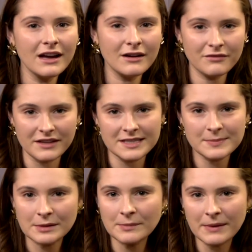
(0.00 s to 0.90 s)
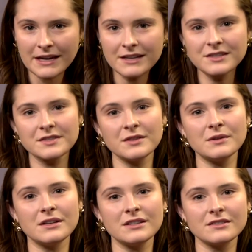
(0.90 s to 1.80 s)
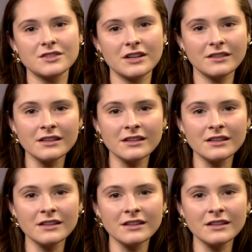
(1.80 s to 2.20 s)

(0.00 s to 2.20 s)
a Facebook page, so I'll share